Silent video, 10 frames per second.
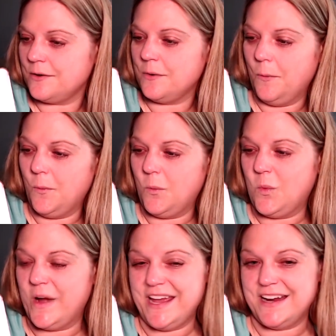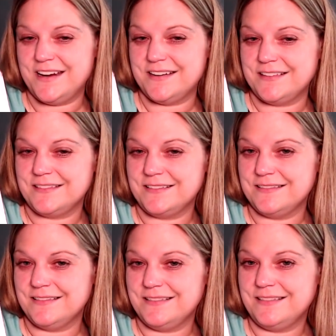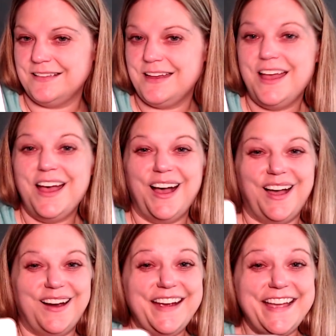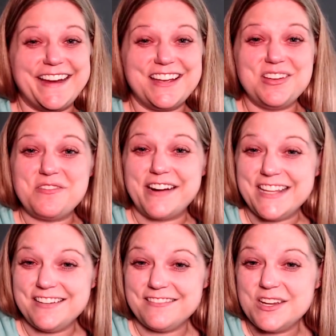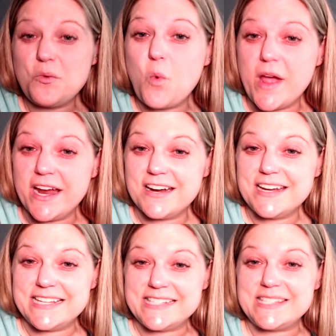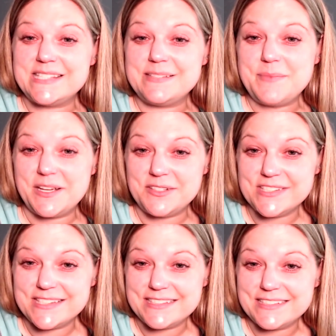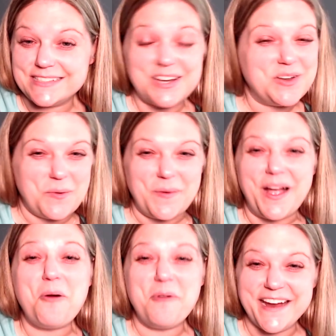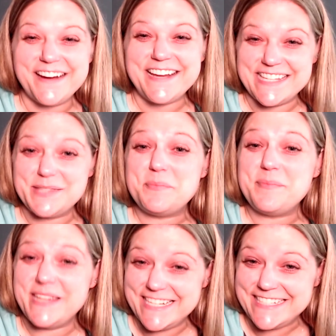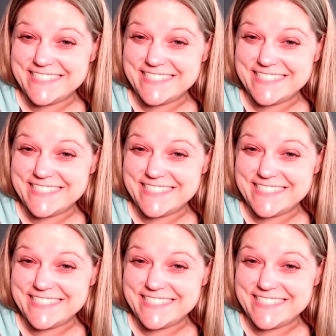Where. All right. Are you ready to read Where is Pickles? No. Where is Peanut?